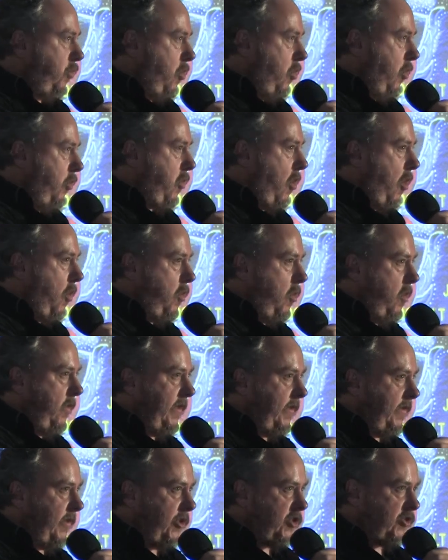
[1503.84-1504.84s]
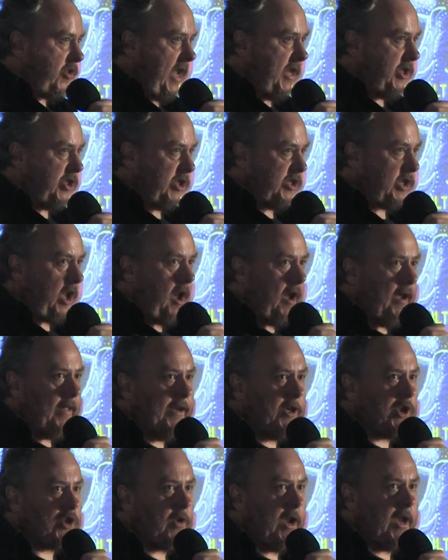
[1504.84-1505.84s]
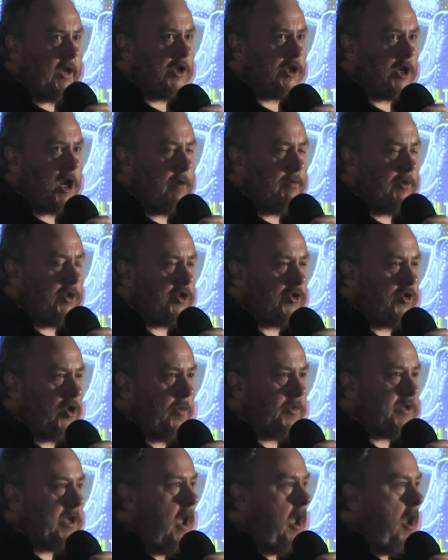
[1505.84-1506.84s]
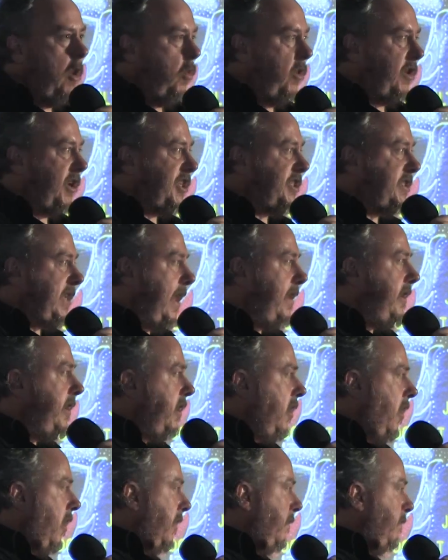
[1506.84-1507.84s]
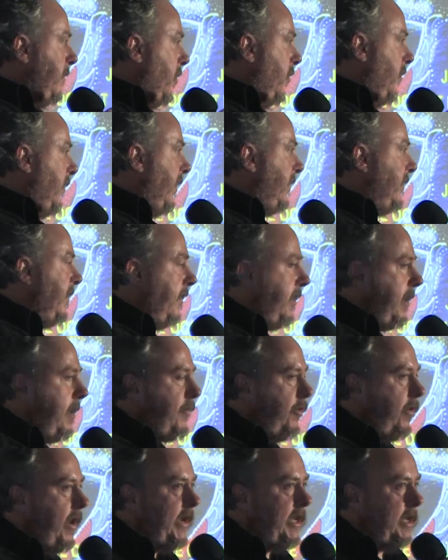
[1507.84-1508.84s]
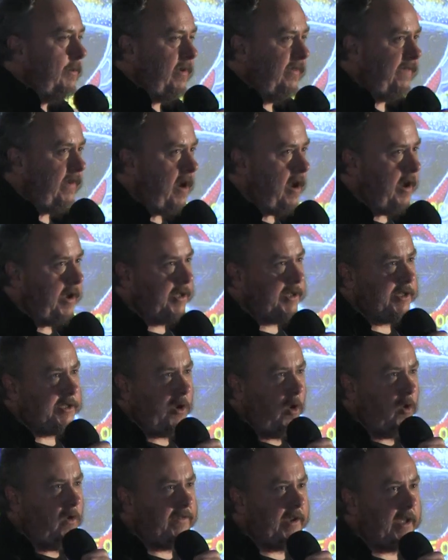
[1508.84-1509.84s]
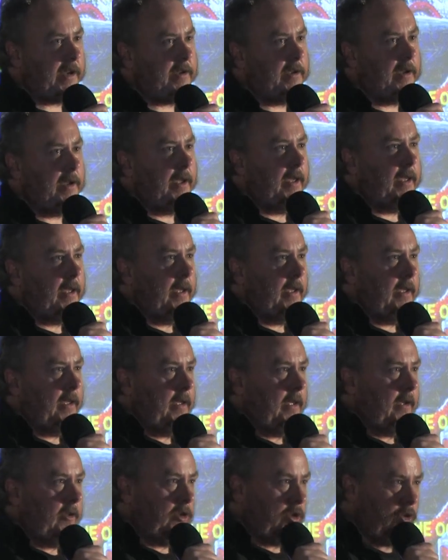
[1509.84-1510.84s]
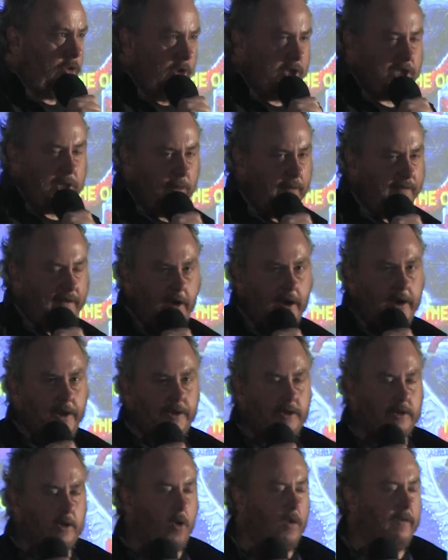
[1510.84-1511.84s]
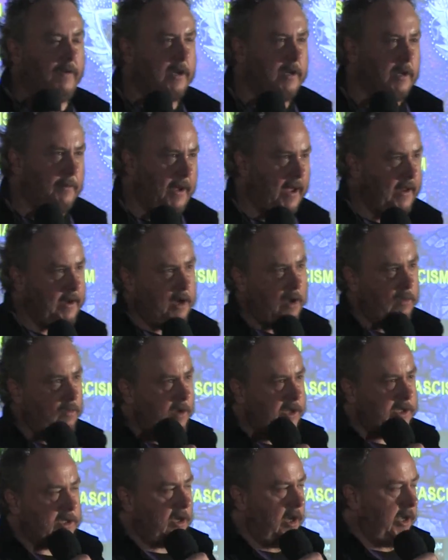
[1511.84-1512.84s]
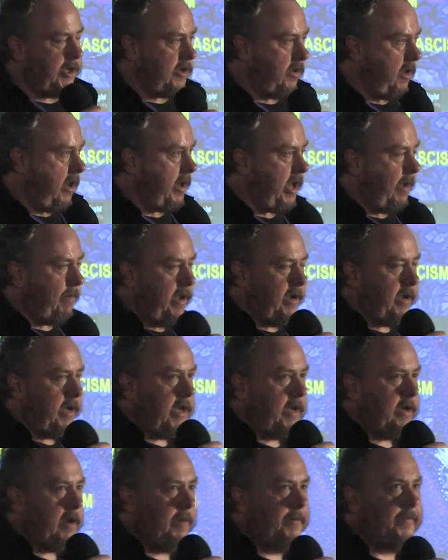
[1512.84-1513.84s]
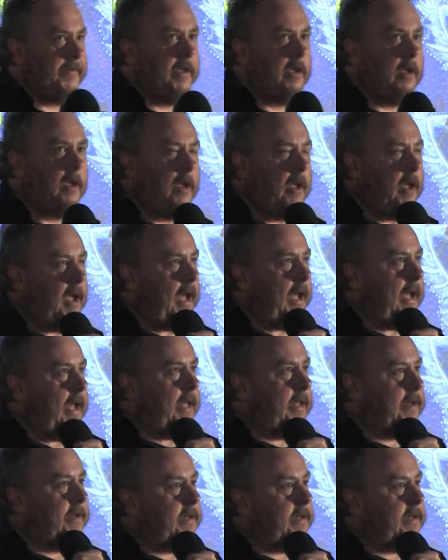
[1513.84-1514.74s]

War I in the trenches, highly trained German troops, were descending on Munich to liberate the Bavarian Soviet, to crush the Bavarian Soviet, depending on what side you're on neither. And